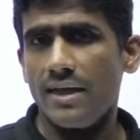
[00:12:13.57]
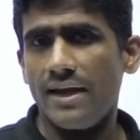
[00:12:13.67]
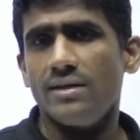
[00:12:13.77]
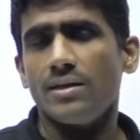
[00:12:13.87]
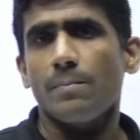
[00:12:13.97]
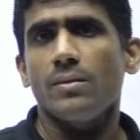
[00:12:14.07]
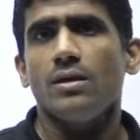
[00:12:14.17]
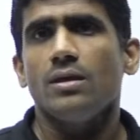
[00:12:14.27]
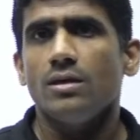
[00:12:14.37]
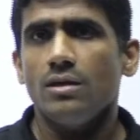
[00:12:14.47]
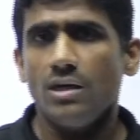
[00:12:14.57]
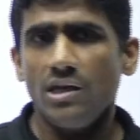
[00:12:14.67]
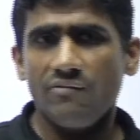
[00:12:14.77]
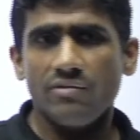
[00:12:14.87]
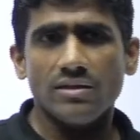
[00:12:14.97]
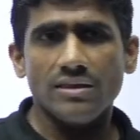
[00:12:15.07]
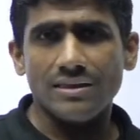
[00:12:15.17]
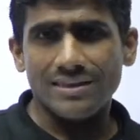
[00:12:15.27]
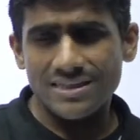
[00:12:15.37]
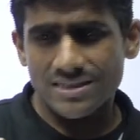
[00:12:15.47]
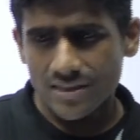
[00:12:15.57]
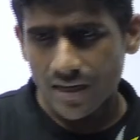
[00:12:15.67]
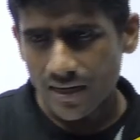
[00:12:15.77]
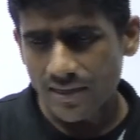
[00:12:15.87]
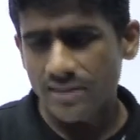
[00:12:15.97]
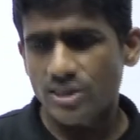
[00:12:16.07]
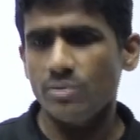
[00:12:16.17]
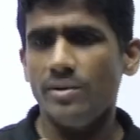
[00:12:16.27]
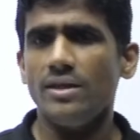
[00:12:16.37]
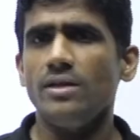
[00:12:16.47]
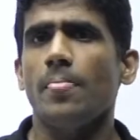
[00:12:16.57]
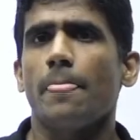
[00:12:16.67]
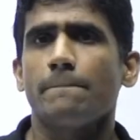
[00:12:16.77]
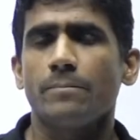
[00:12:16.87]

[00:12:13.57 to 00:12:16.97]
and if this untouchability